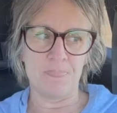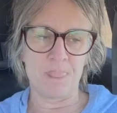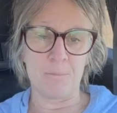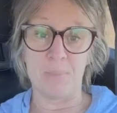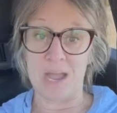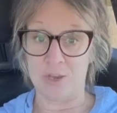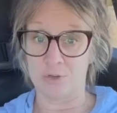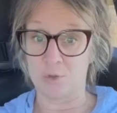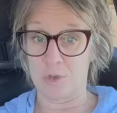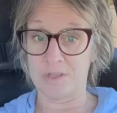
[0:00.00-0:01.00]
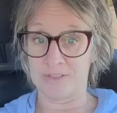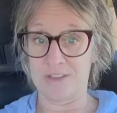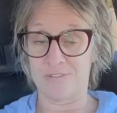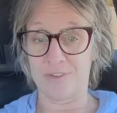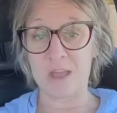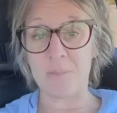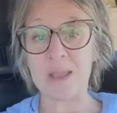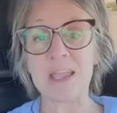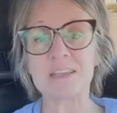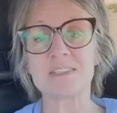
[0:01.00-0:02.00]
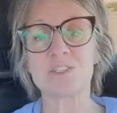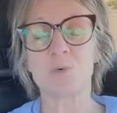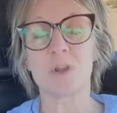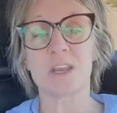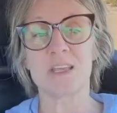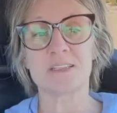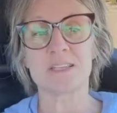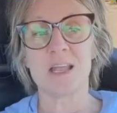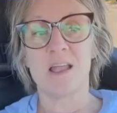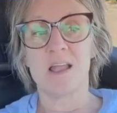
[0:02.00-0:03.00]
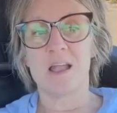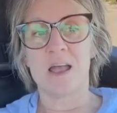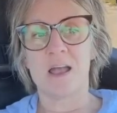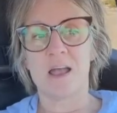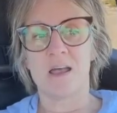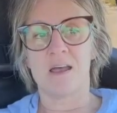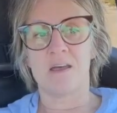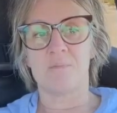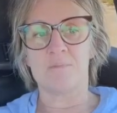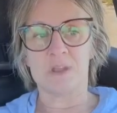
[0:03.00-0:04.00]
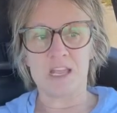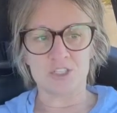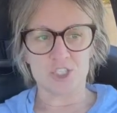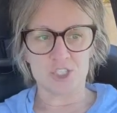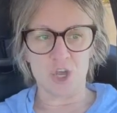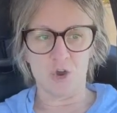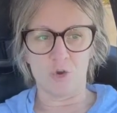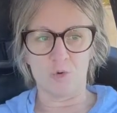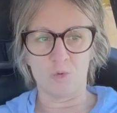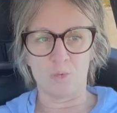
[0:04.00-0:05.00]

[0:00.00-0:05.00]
buy your loyalty for them, I guess is what it is. And so